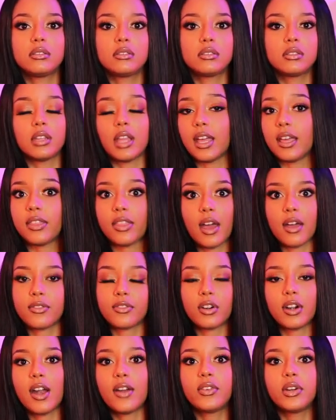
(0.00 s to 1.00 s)
like that
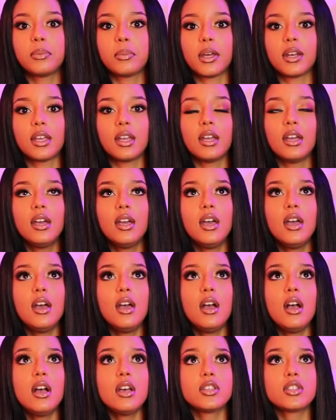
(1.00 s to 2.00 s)
for everybody
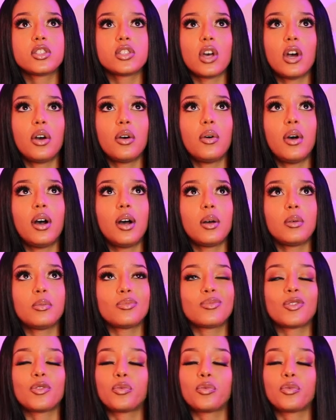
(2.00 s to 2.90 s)
so um,